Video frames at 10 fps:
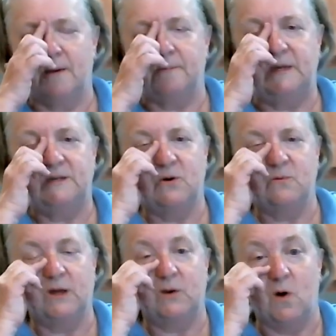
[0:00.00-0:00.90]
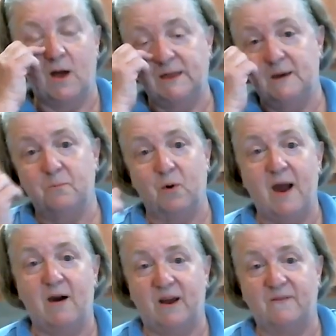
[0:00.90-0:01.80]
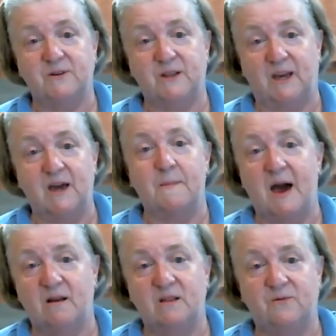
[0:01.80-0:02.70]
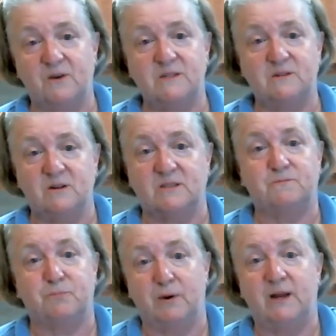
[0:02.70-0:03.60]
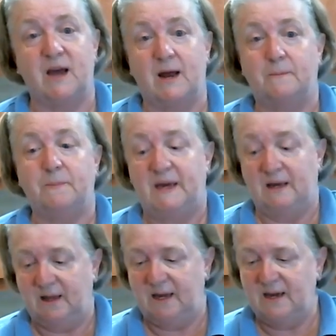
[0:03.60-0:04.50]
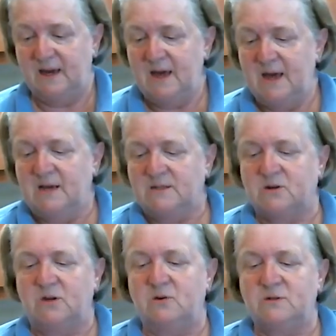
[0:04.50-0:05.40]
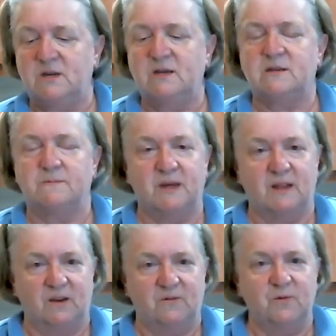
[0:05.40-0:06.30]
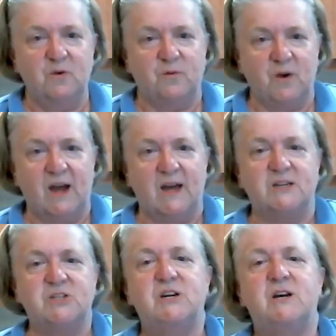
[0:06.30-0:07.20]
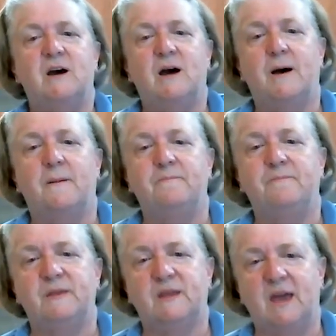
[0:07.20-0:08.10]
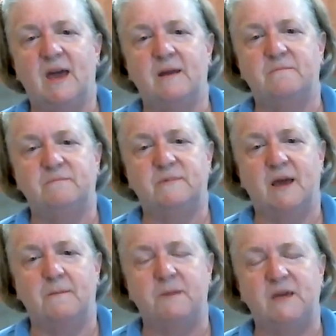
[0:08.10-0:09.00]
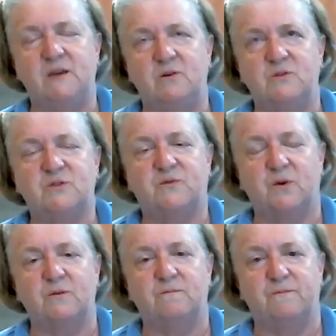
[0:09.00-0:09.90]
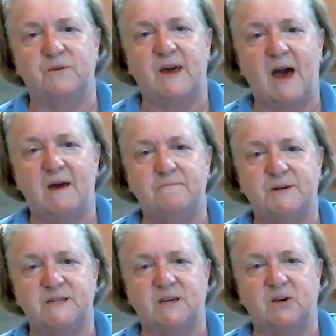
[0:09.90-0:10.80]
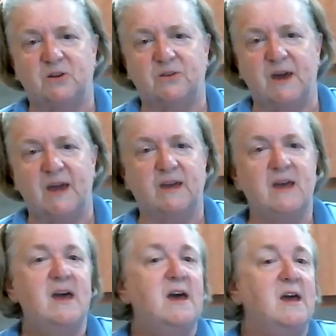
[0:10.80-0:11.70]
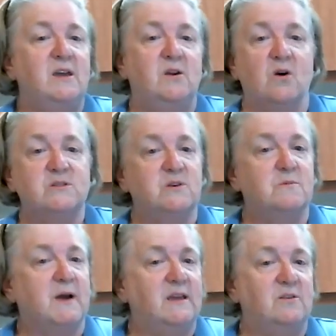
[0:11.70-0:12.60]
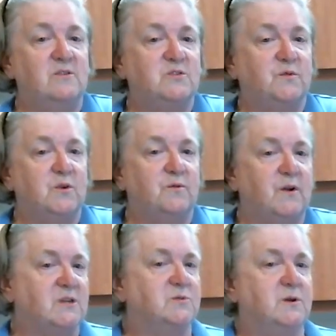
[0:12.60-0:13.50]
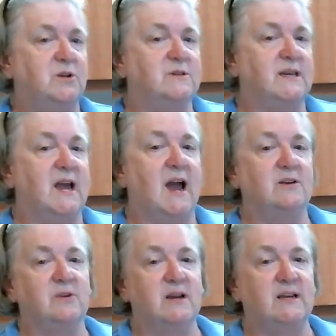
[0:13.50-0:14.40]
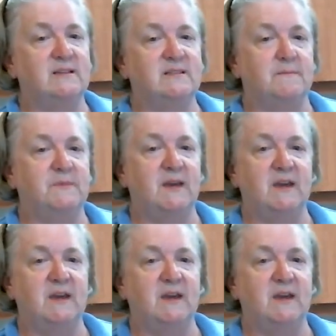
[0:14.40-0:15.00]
You don't really want them brown after they come out of the freezer. It's pretty unappealing. So using something like Fruit Fresh can be used for that particular thing. You also might use Fruit Fresh when you're dehydrating something.